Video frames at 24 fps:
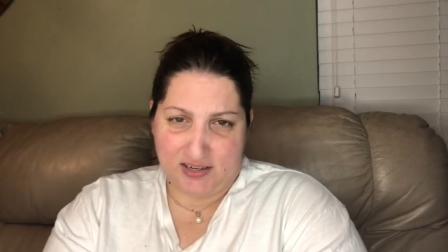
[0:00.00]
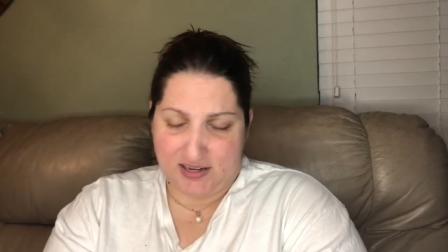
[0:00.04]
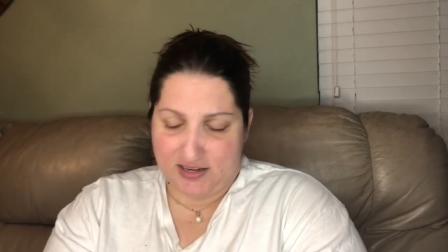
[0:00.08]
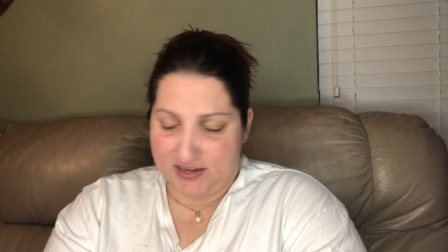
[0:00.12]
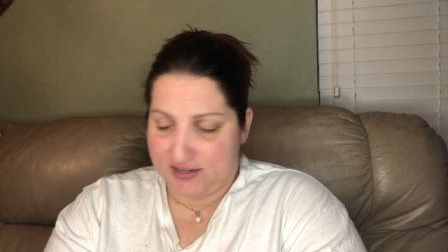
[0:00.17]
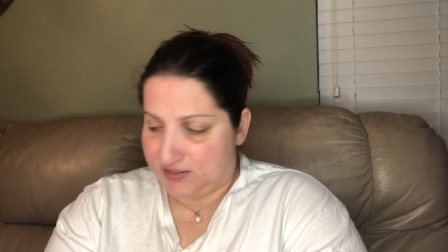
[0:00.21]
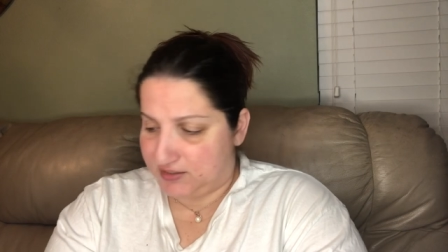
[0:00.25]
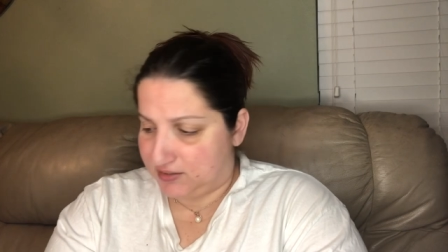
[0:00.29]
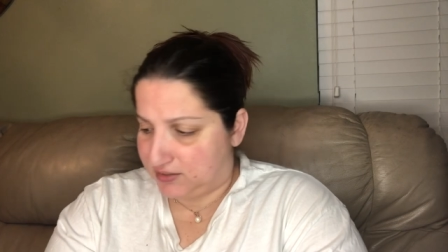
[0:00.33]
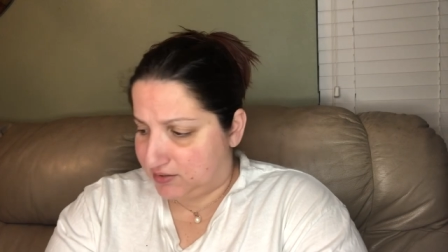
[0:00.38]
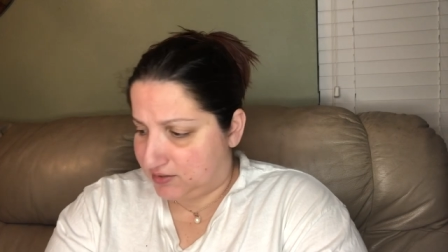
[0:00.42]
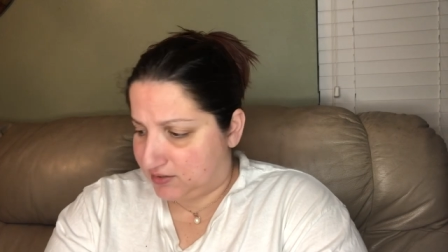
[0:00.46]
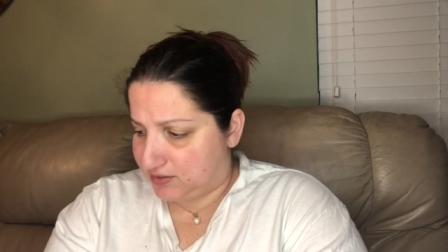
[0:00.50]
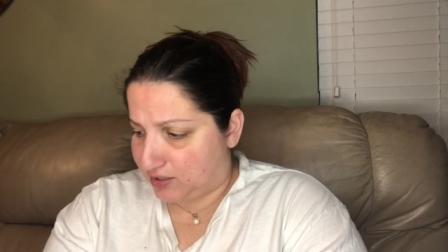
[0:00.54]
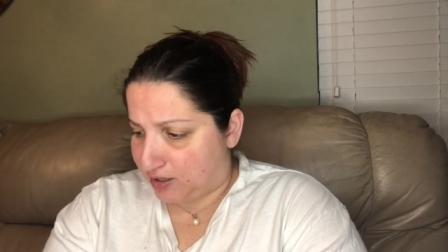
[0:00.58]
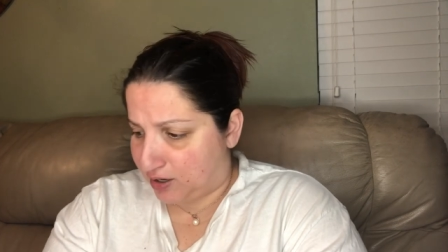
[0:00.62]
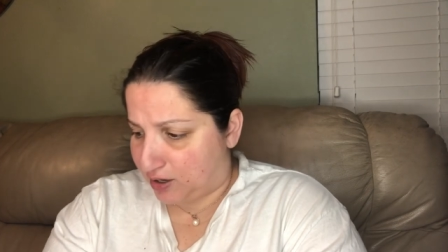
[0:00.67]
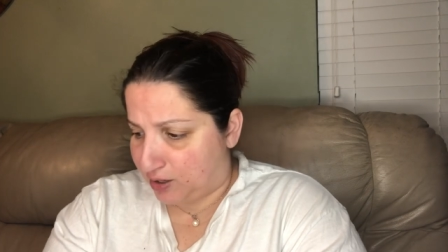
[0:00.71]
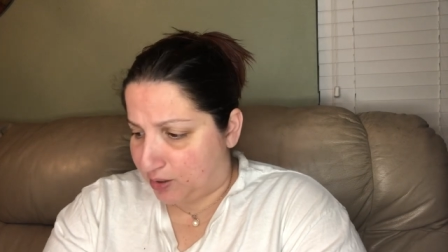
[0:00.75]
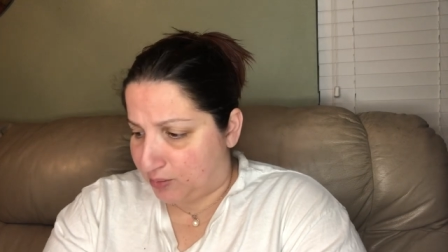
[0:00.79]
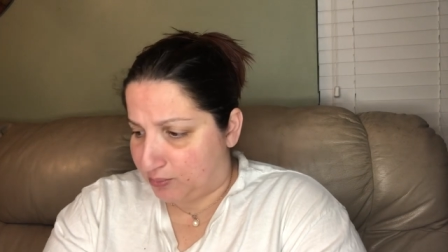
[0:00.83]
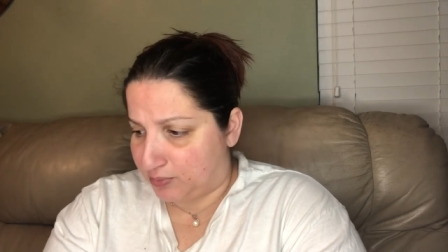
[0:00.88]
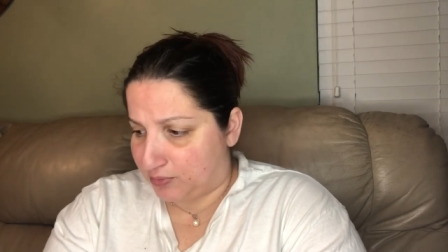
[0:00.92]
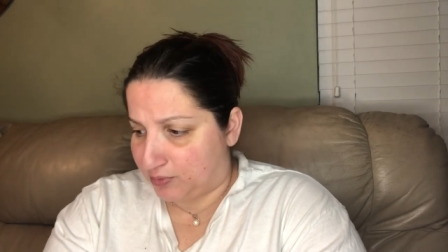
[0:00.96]
and it's
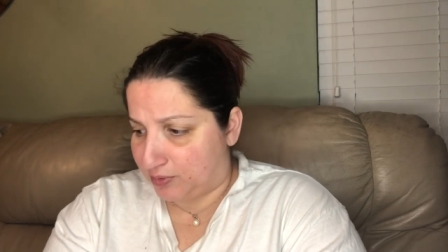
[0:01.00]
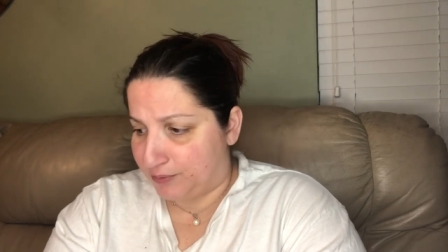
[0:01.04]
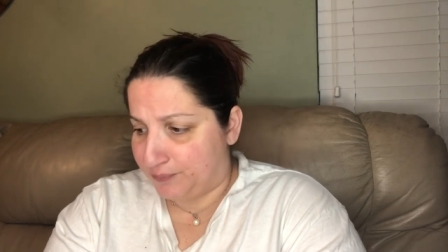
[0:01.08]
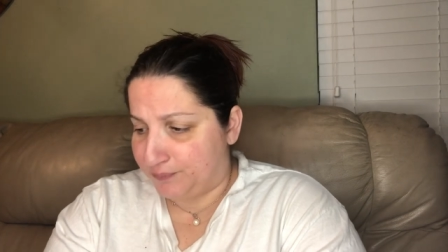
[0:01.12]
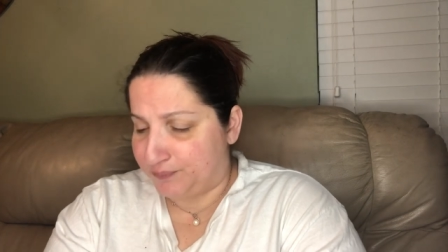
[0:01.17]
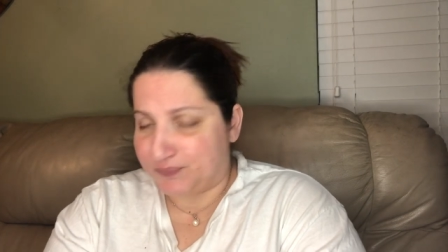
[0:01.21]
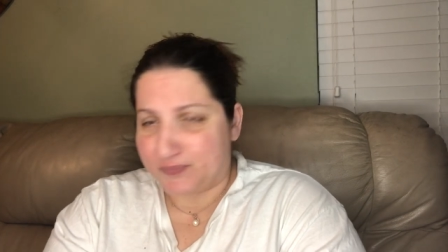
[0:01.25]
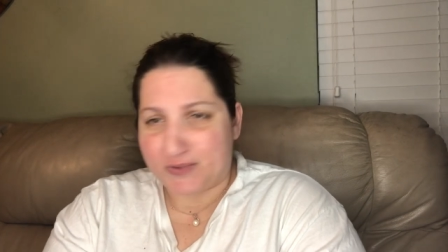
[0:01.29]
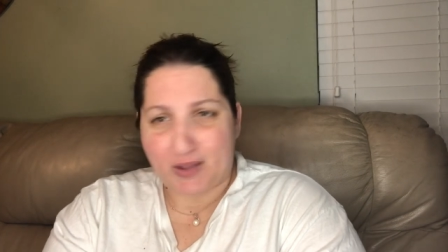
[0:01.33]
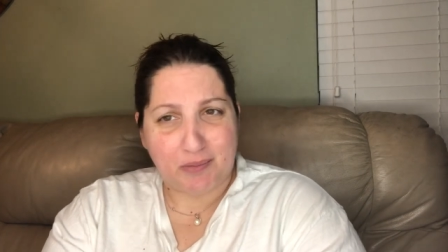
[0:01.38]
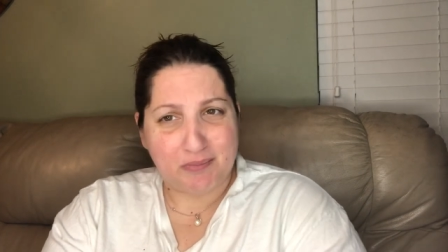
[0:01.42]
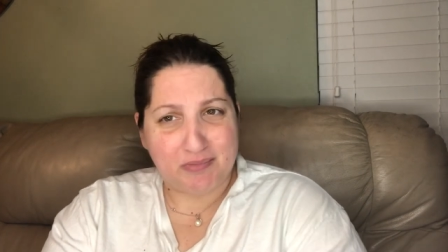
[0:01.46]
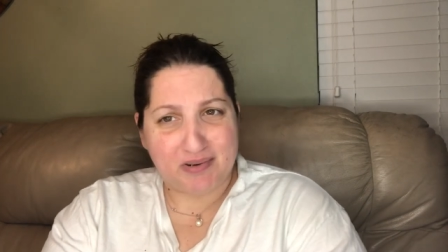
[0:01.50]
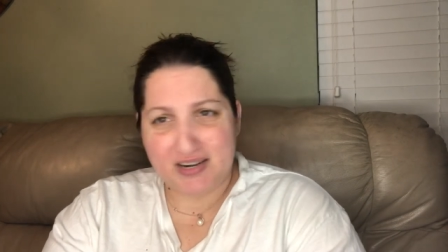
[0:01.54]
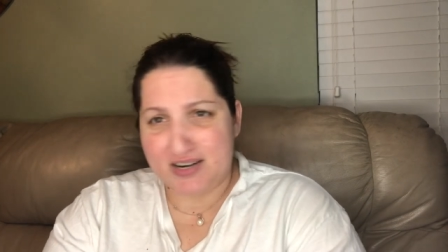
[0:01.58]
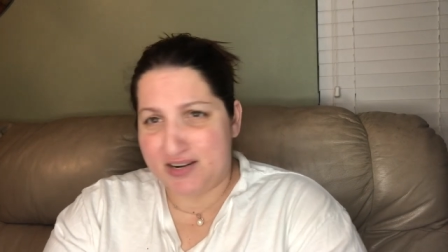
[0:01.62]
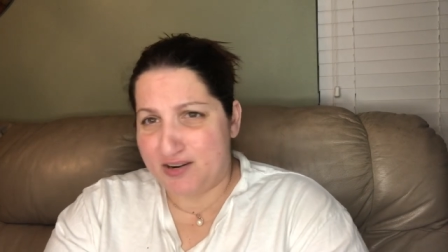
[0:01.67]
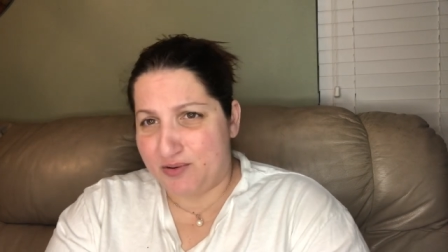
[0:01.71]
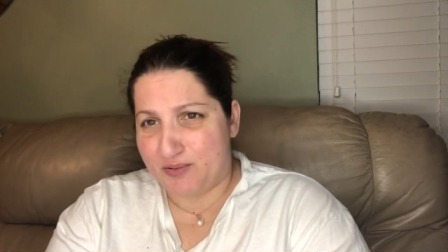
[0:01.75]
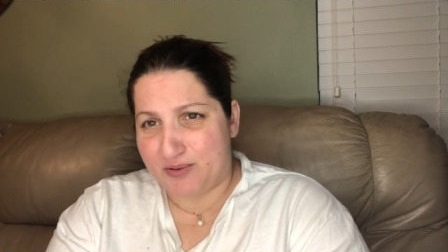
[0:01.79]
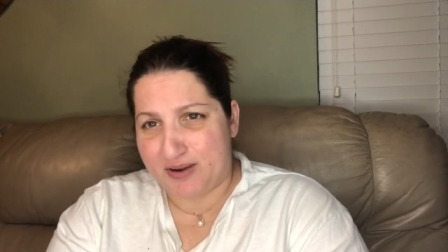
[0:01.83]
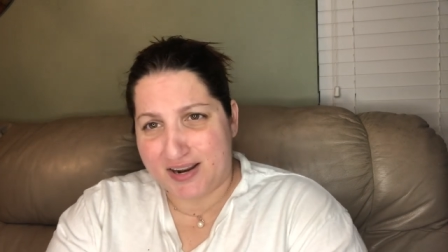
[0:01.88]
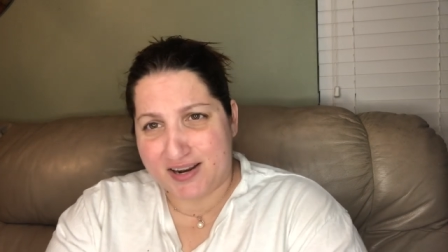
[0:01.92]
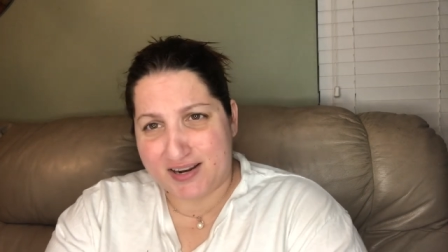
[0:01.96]
terrible. But
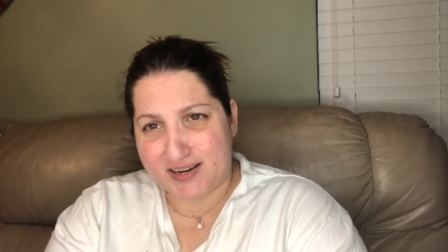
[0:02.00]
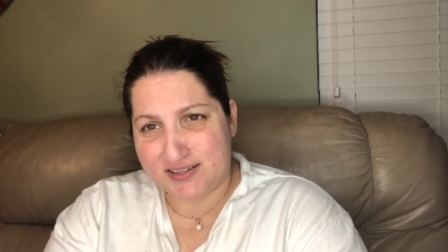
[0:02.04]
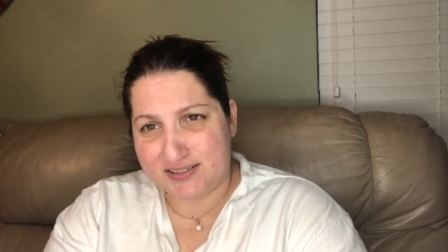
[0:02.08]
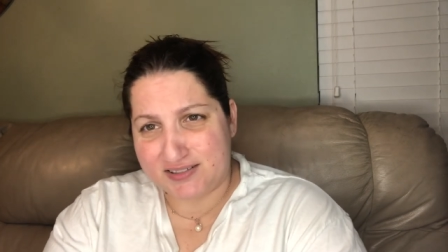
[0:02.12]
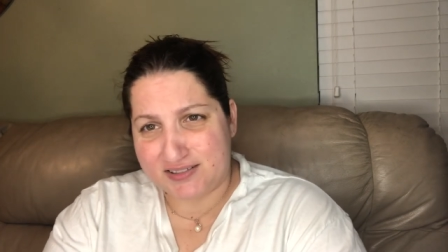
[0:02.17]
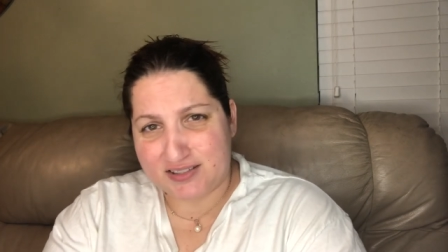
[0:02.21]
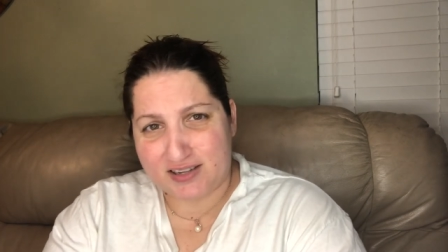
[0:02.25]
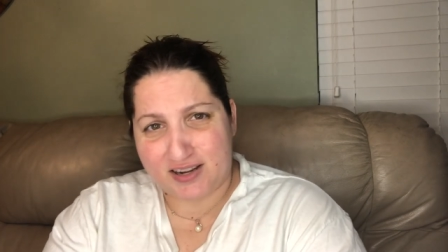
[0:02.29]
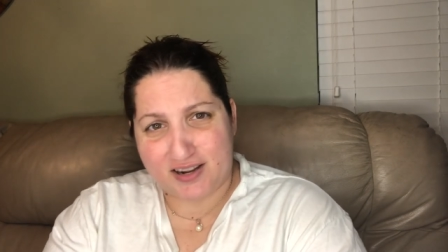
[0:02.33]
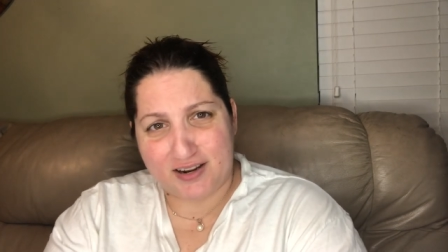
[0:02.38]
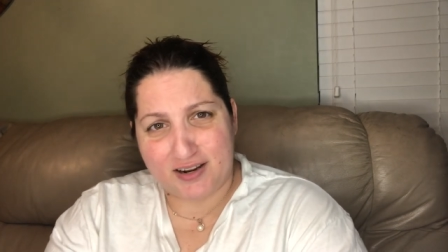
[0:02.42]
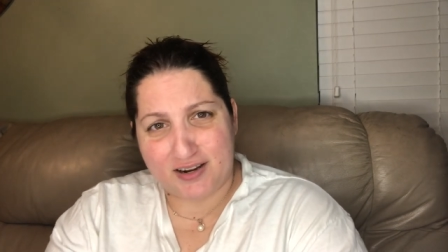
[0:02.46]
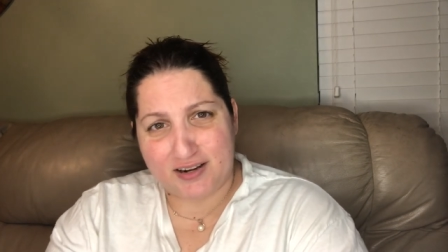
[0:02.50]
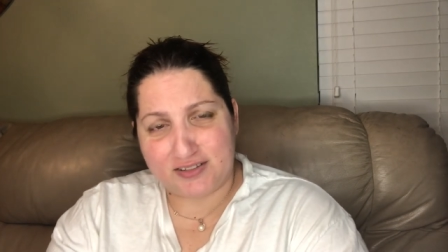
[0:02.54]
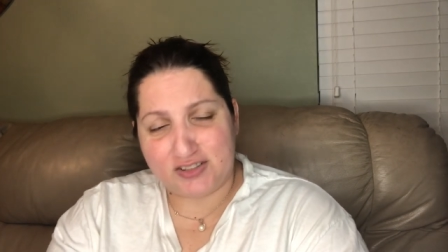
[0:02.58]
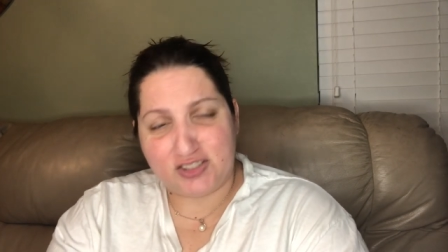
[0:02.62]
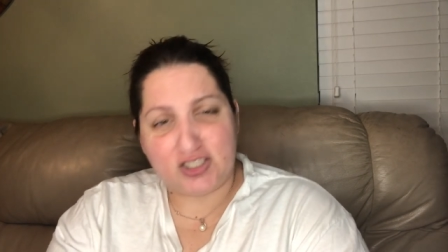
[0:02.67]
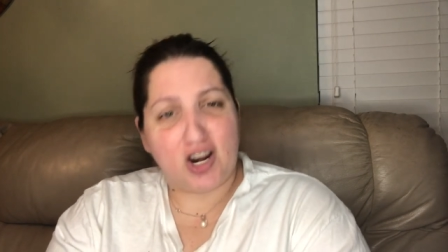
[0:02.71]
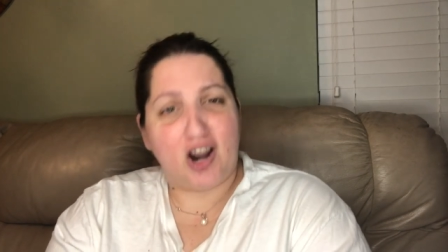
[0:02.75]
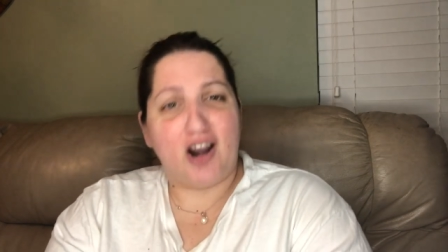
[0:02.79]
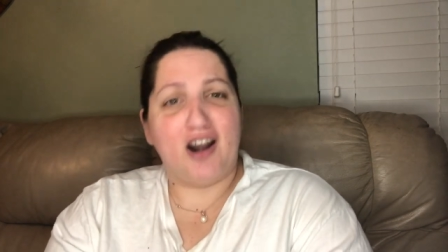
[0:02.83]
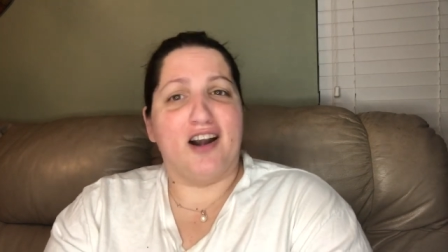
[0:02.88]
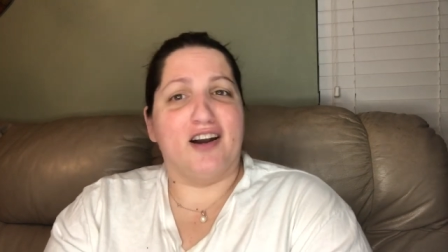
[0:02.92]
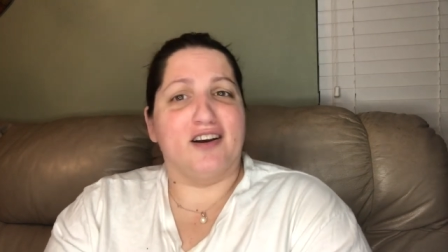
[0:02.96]
anyways,
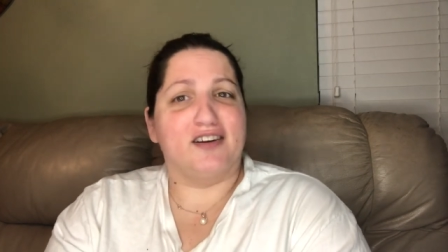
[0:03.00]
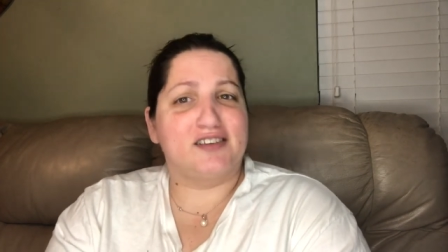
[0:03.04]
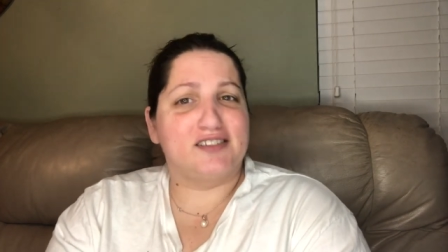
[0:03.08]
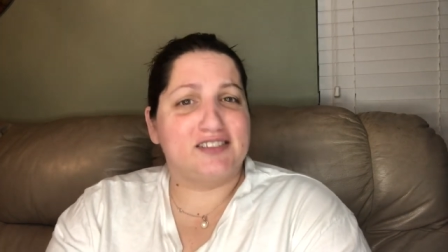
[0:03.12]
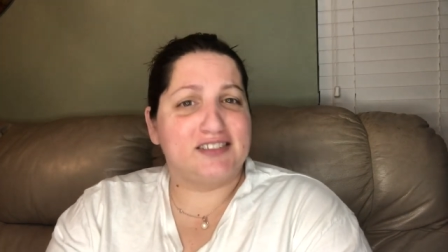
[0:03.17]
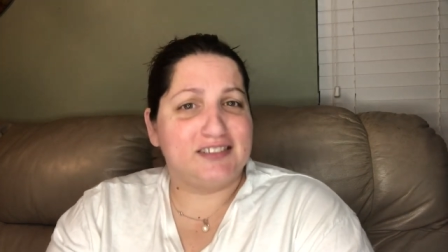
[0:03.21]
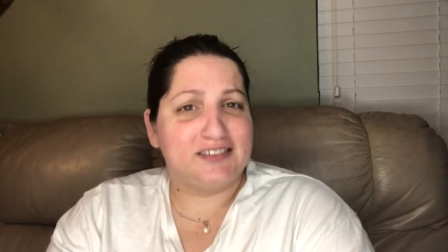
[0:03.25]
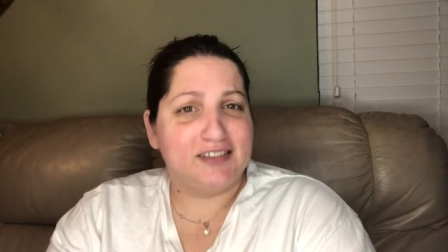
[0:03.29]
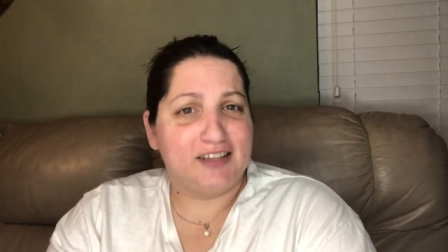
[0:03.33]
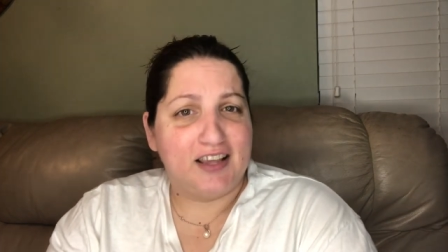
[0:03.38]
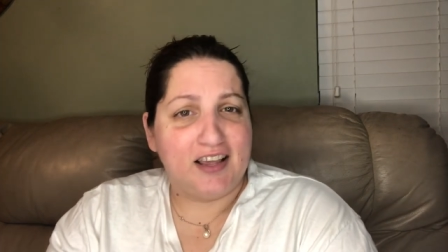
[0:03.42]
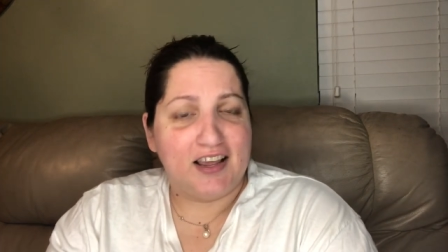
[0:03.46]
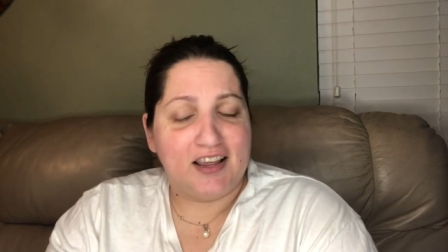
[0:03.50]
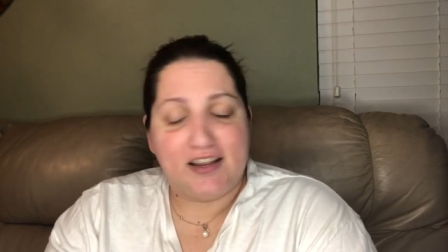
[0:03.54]
sharks,